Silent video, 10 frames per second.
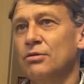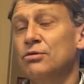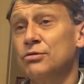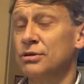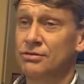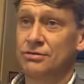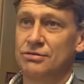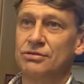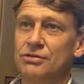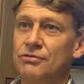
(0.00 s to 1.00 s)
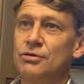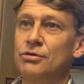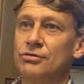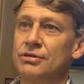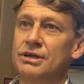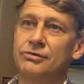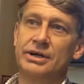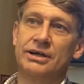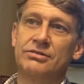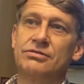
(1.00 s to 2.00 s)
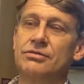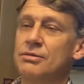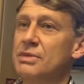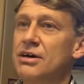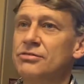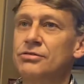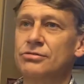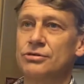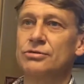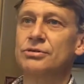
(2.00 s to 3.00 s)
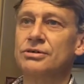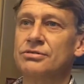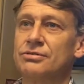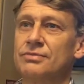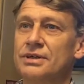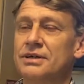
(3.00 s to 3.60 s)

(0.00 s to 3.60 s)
also it of course attracts the master students,